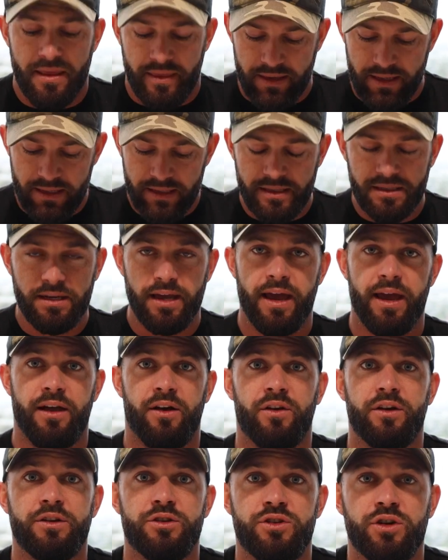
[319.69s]
This
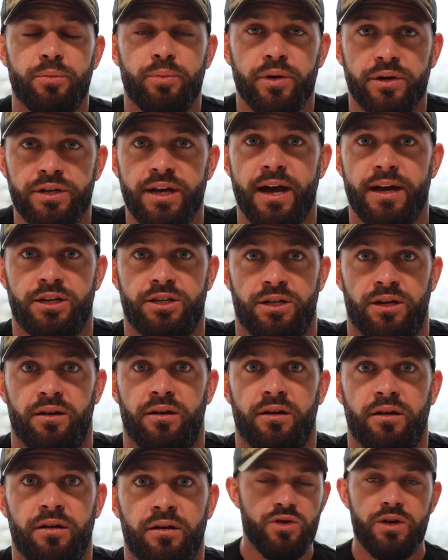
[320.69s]
scale is your protection.
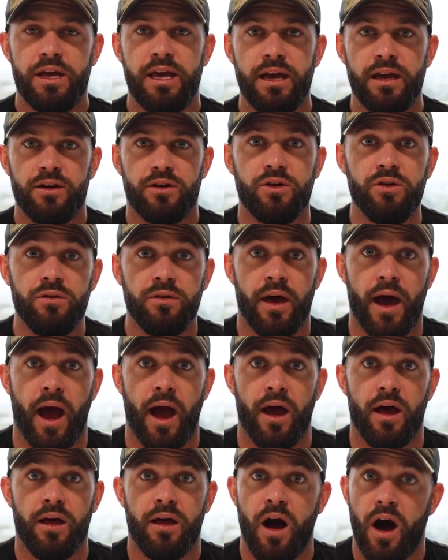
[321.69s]
You can't do
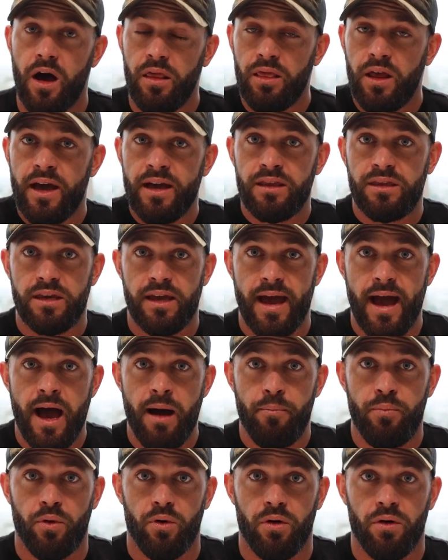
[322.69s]
that. Unlike the
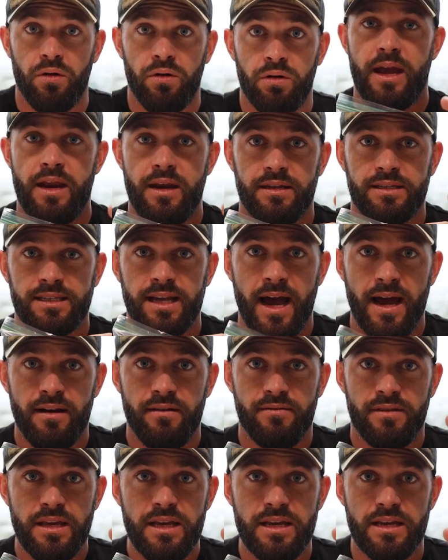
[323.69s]
apple, inside
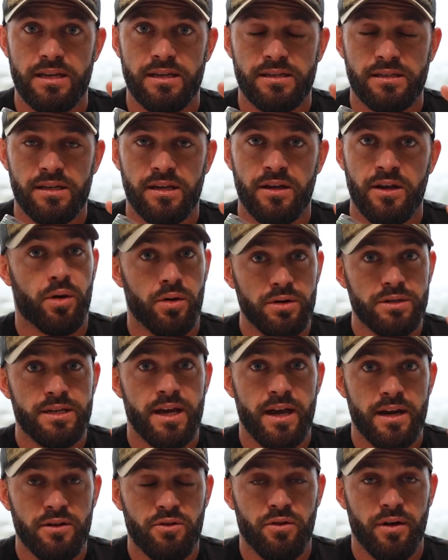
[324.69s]
of these, per
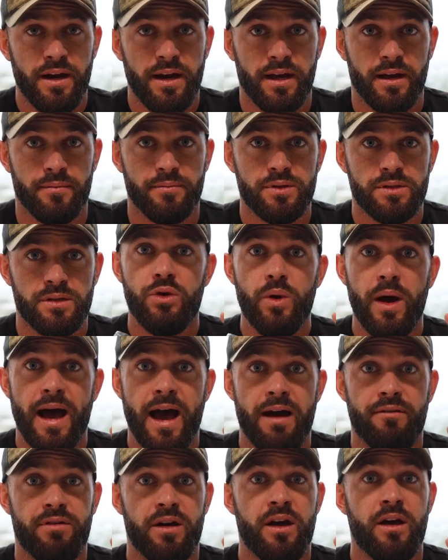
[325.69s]
10 grams, you
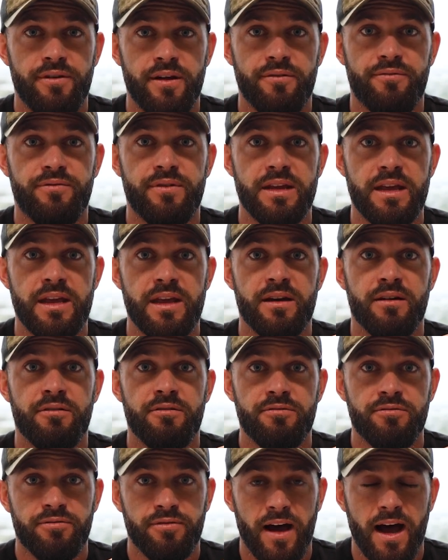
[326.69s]
have
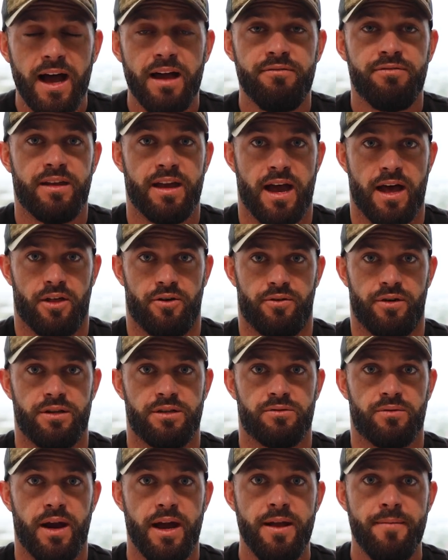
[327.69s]
55
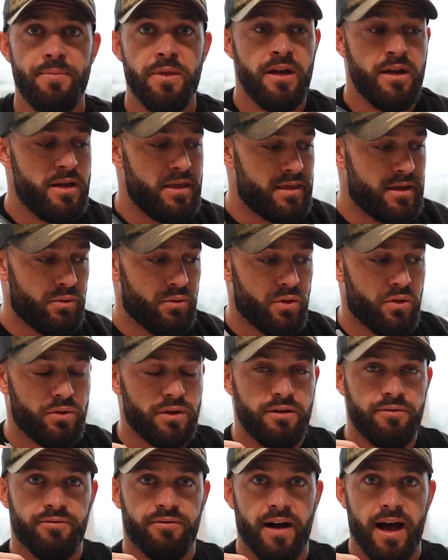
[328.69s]
calories, right? There were
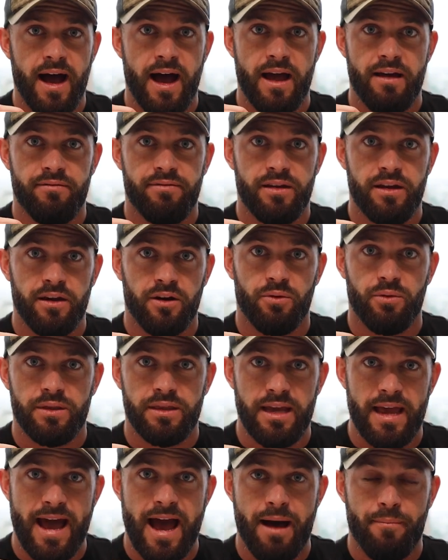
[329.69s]
only 5 here with
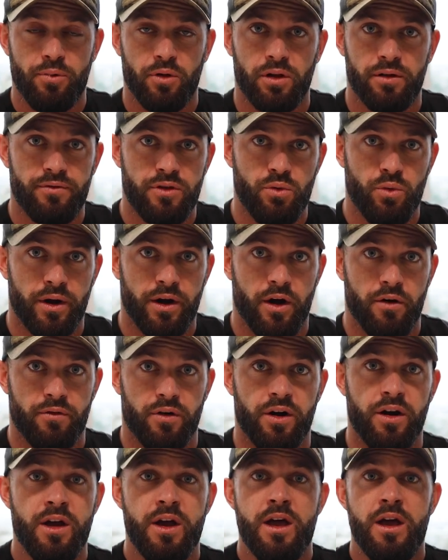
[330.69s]
the apple if you went
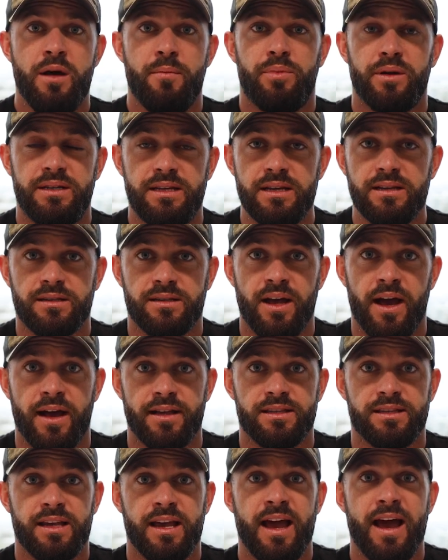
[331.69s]
over, but these
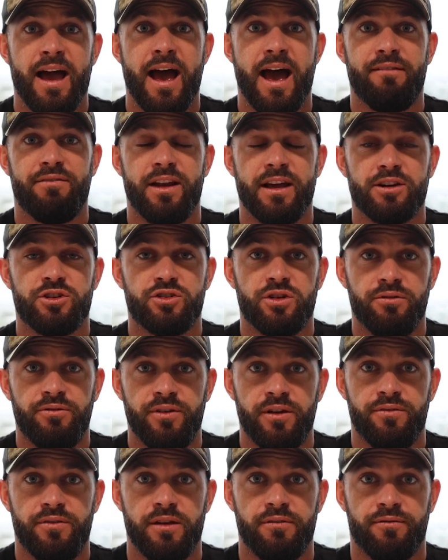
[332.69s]
nuts have an extra
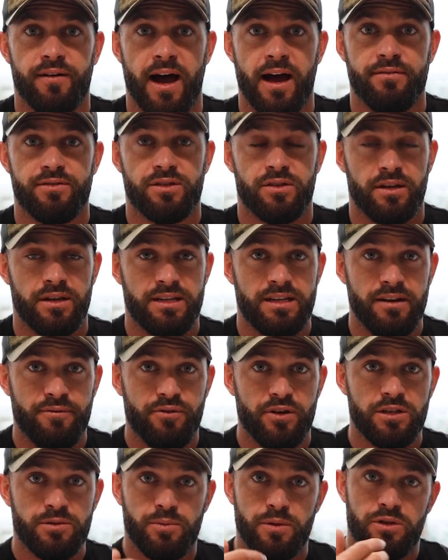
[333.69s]
55. So the
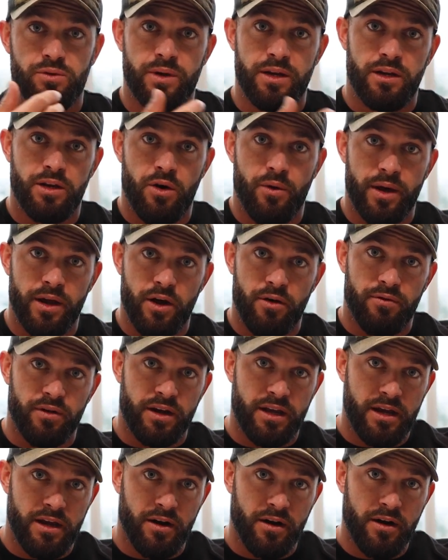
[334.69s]
difference between going over
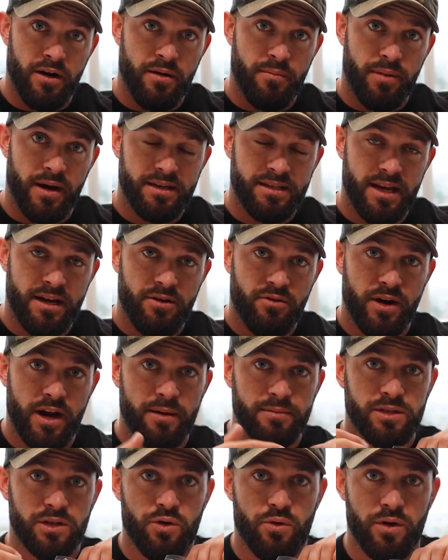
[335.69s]
here by 10
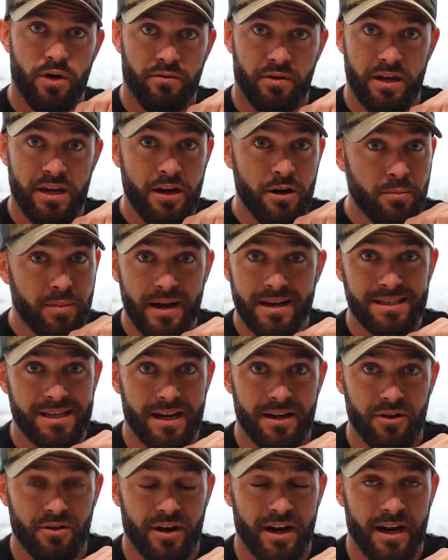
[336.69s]
grams and going over here by
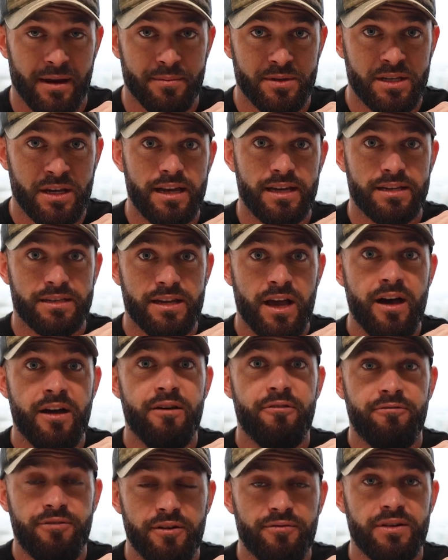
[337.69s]
10 grams is
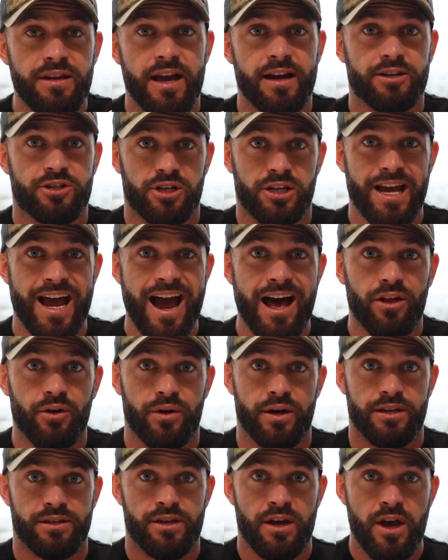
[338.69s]
50 extra
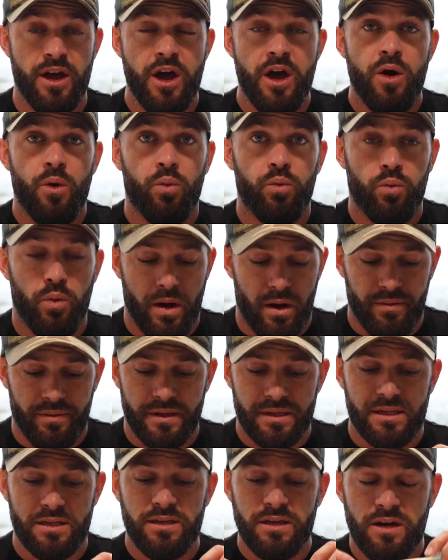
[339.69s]
calories. Well,
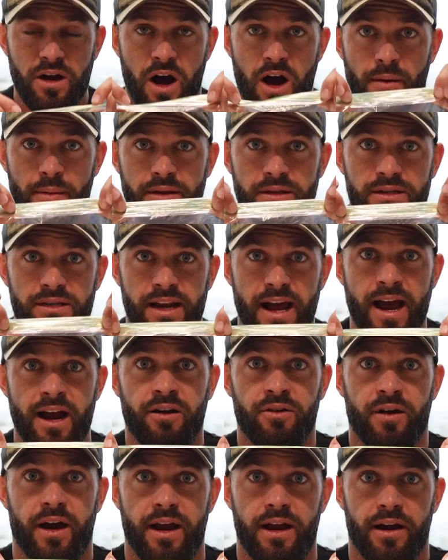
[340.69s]
this is a common
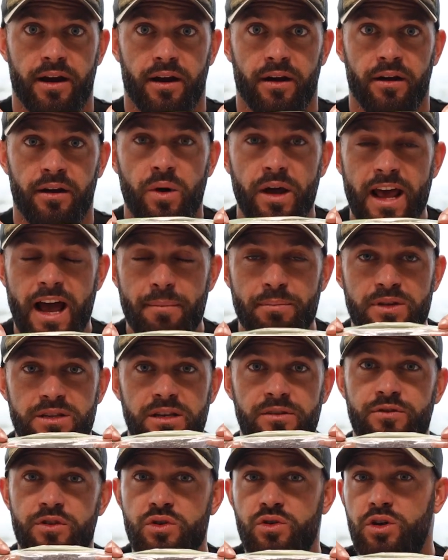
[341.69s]
snack right here. What happens
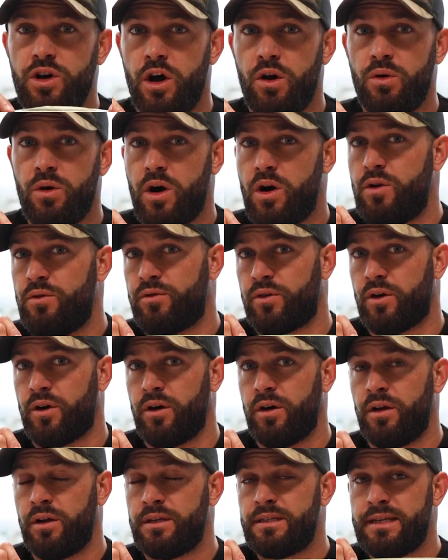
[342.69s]
if you go
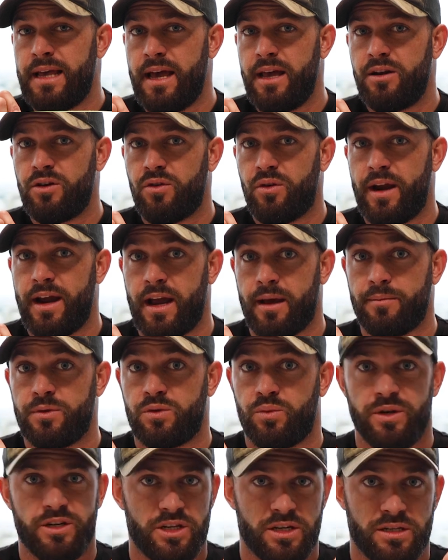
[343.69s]
over 10
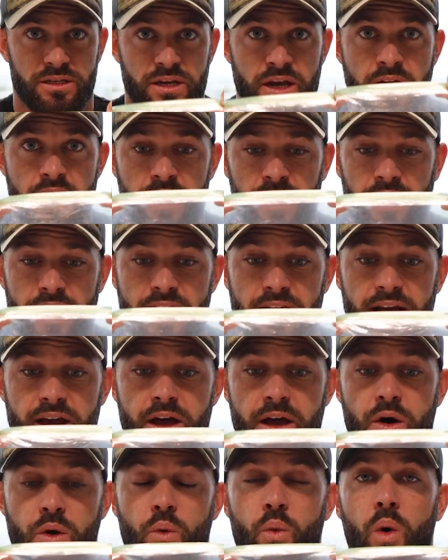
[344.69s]
grams, which is like
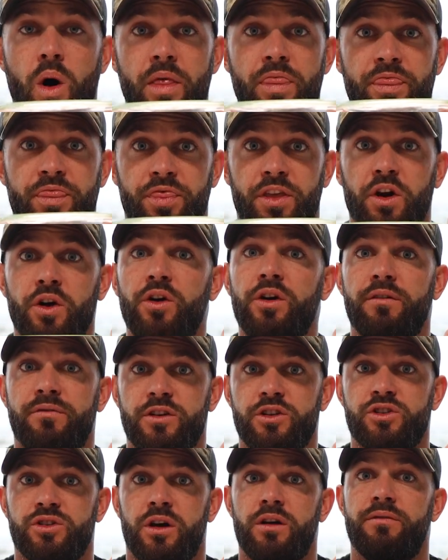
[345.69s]
1/3 of
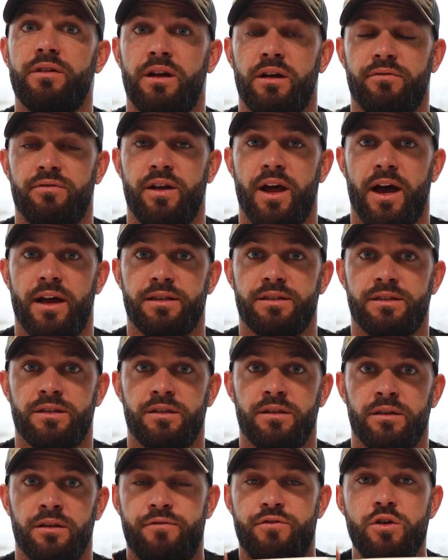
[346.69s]
a serving of
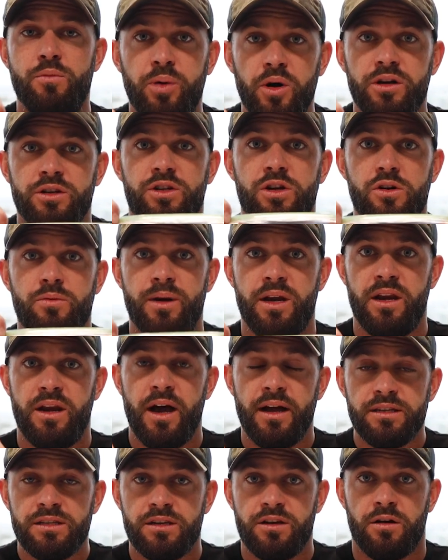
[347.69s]
nuts? If you put too many
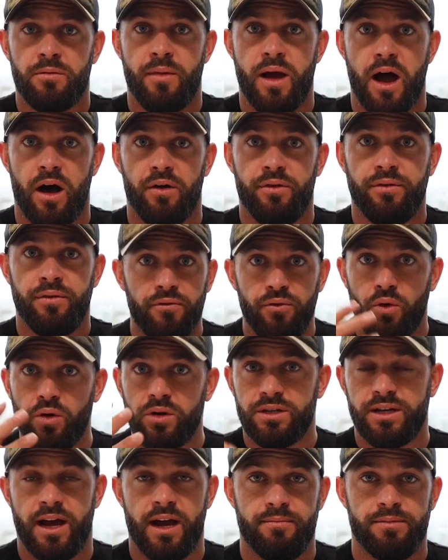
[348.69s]
nuts in your mouth 4
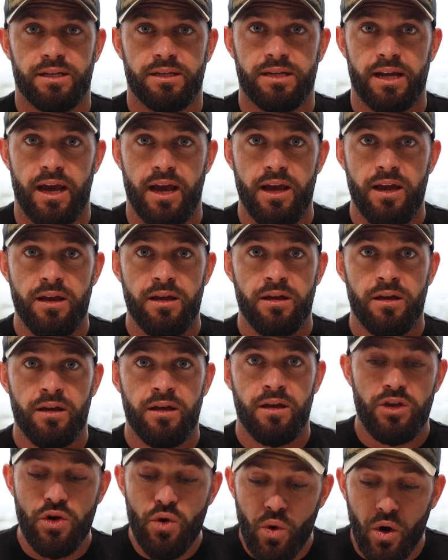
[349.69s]
times a day,
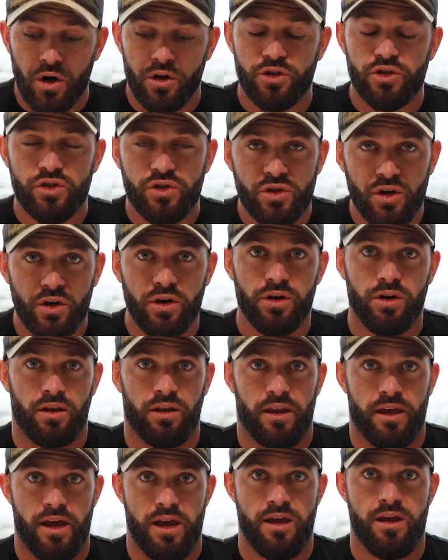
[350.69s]
you are
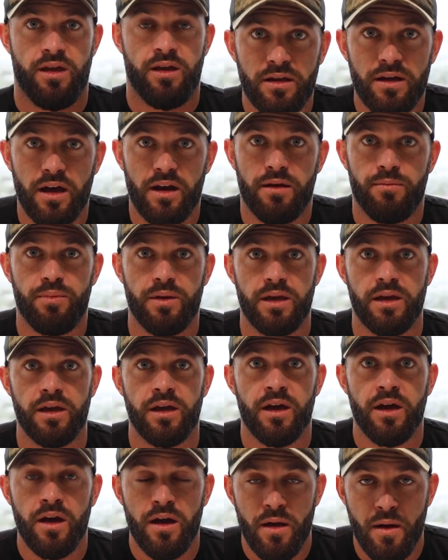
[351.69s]
certainly gonna
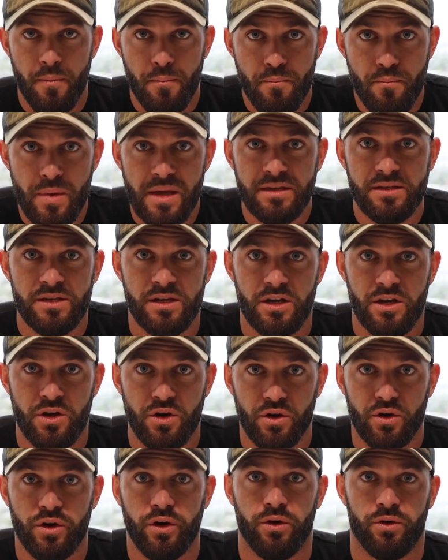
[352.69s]
be missing
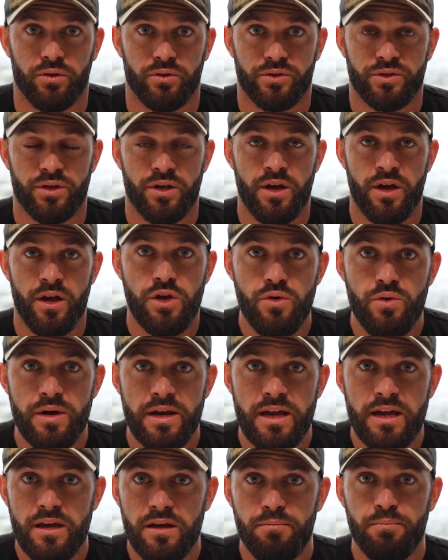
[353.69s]
your goals. You
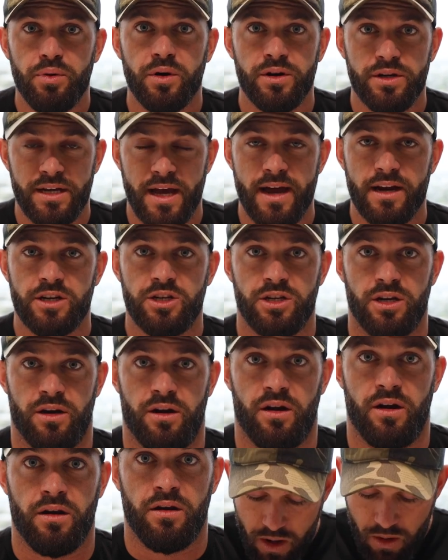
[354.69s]
need
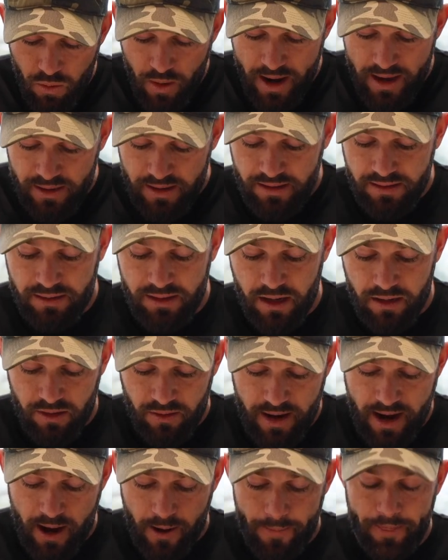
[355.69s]
protection. We weighed this
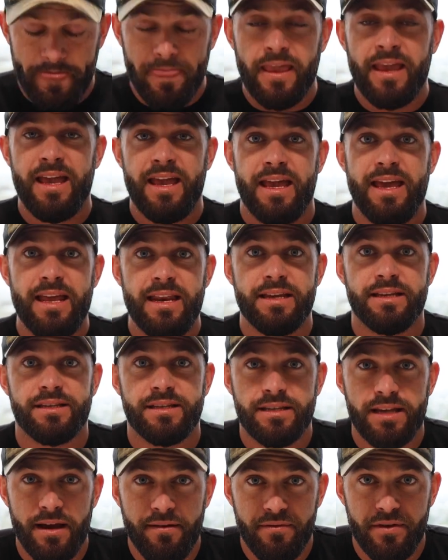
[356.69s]
sucker out. It is
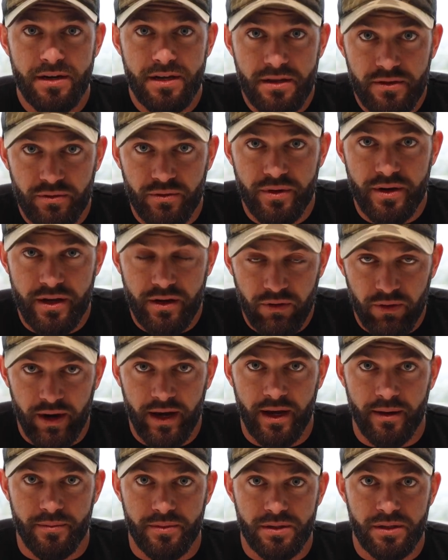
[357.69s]
73
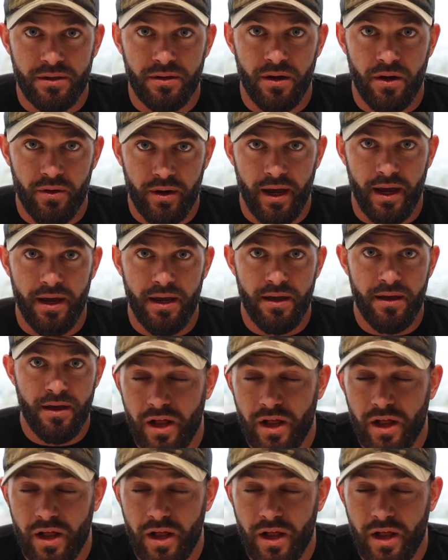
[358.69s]
grams, okay?